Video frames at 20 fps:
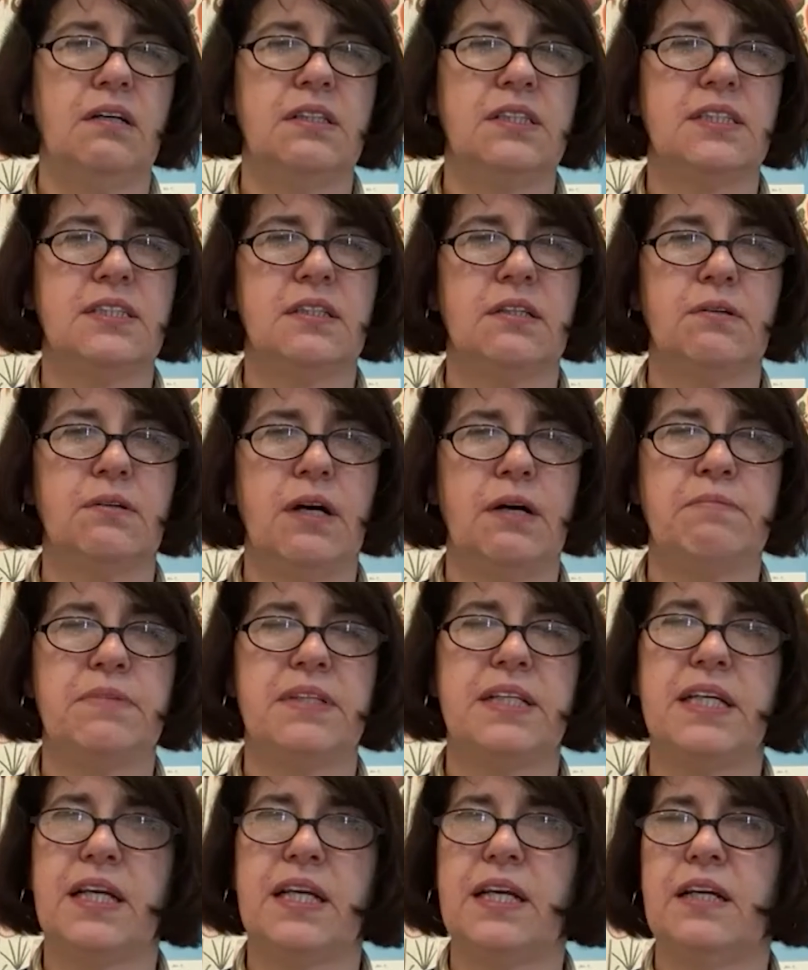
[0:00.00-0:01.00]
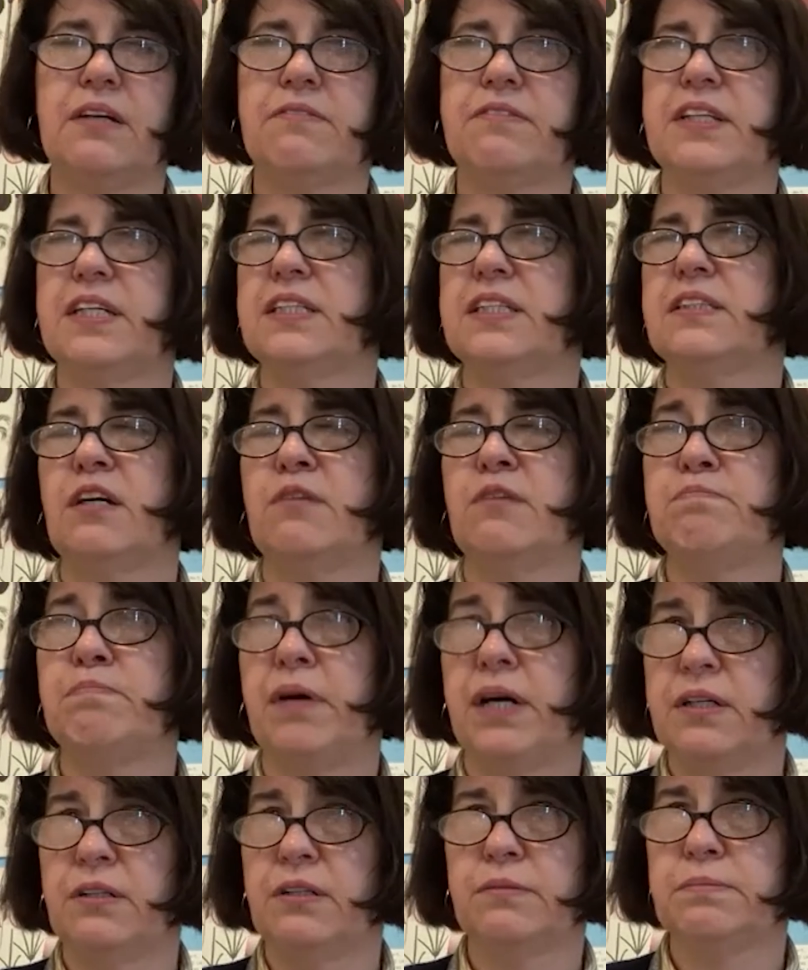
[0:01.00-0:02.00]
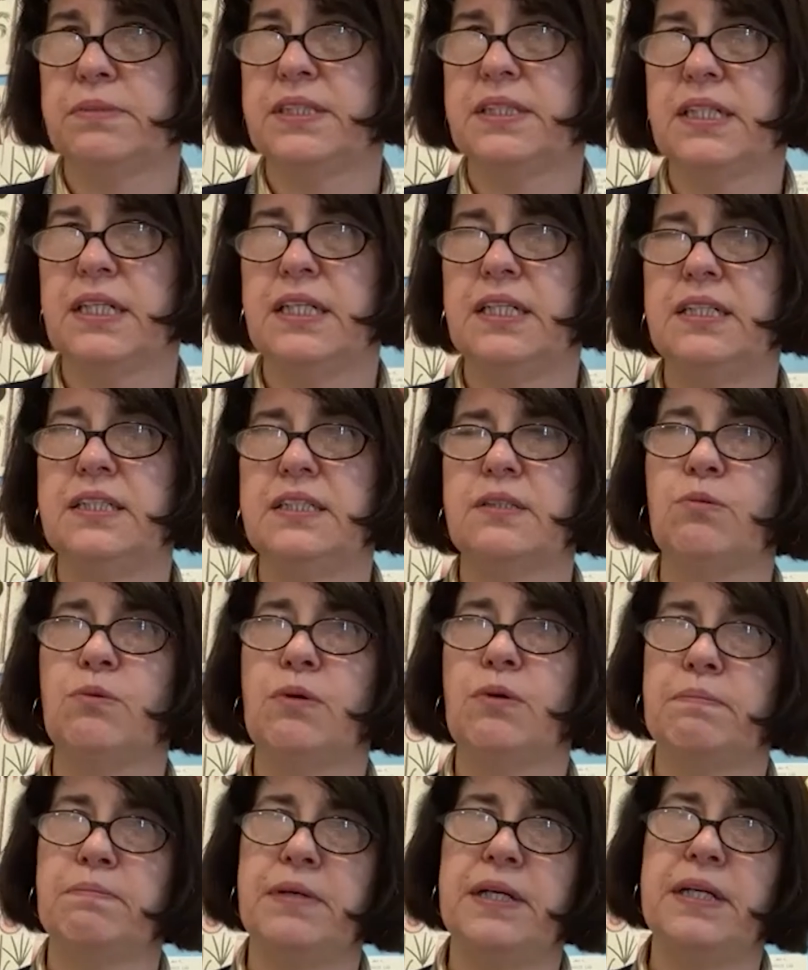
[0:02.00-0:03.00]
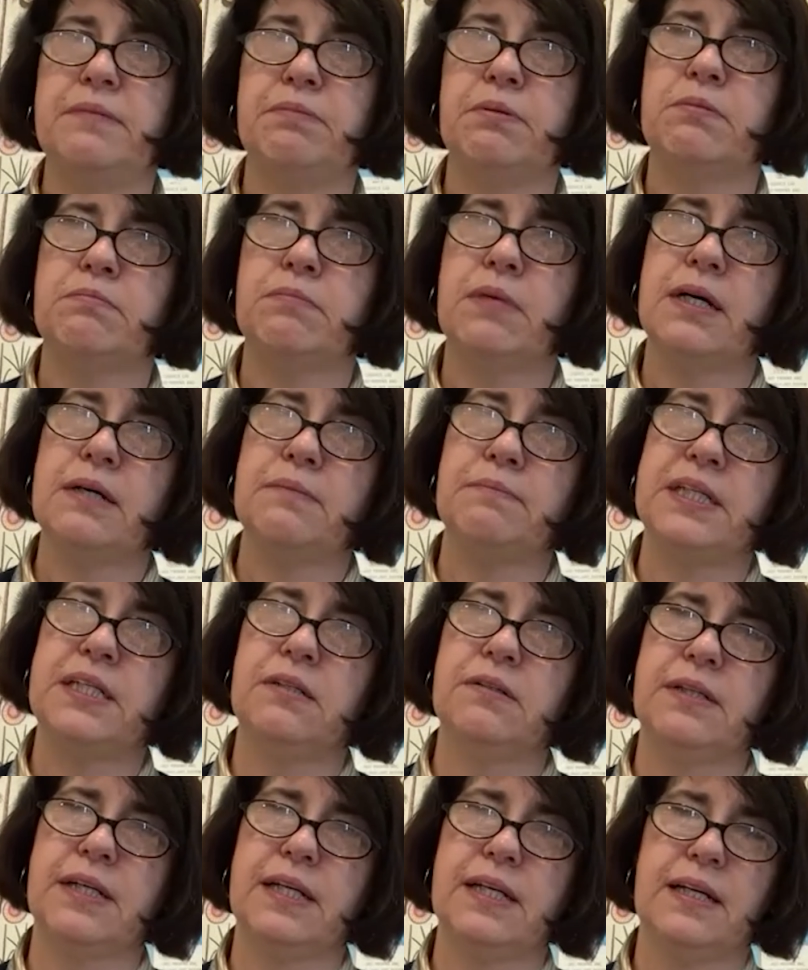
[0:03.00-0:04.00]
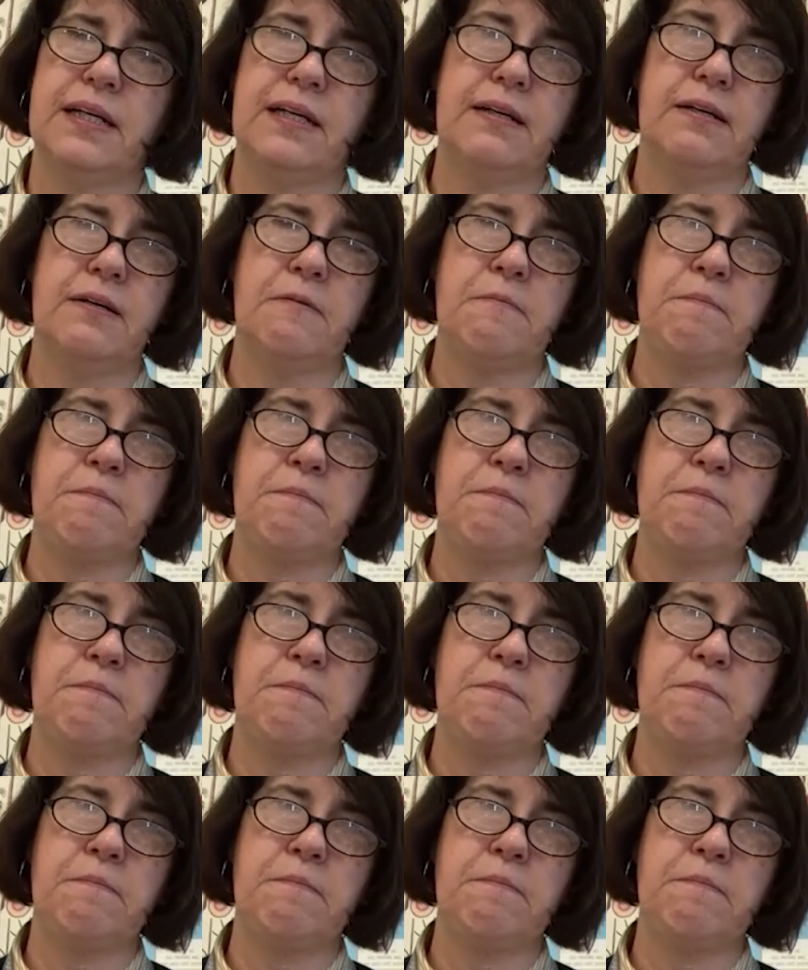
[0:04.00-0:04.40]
So I'm thinking of things like biopsies, where people might be looking